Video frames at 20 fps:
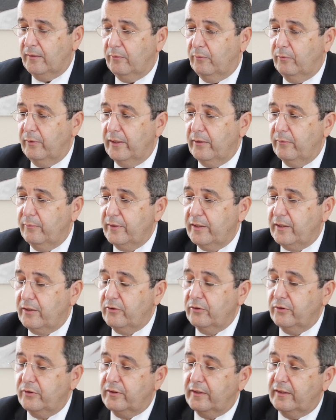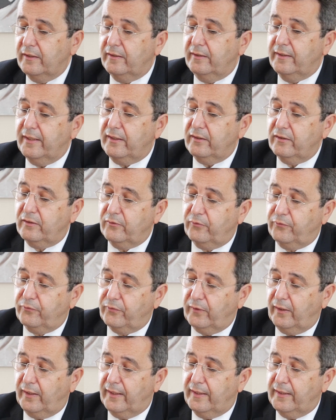where we could
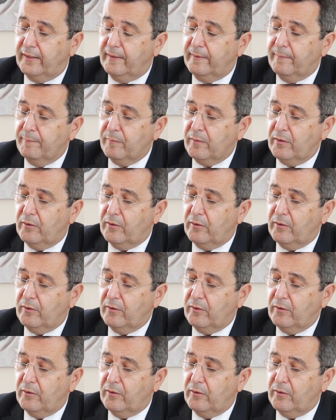identify